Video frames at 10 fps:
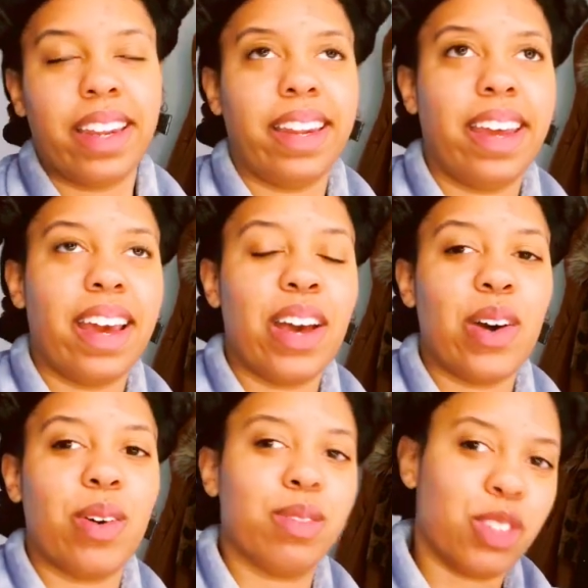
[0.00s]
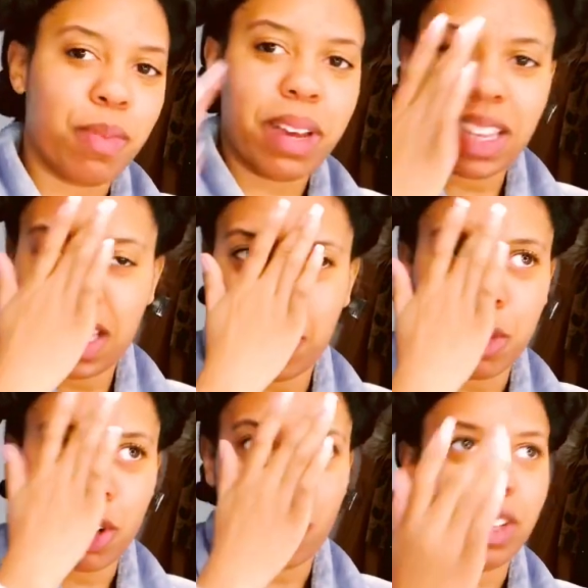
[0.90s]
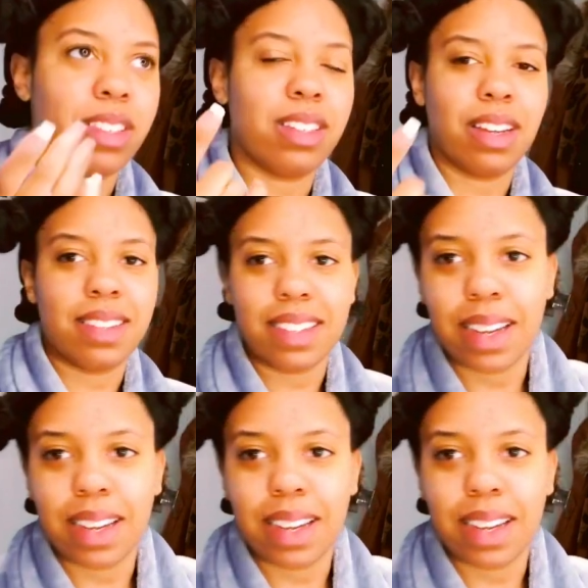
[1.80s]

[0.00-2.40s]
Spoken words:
Now, don't mind that I'm looking crusty dusty.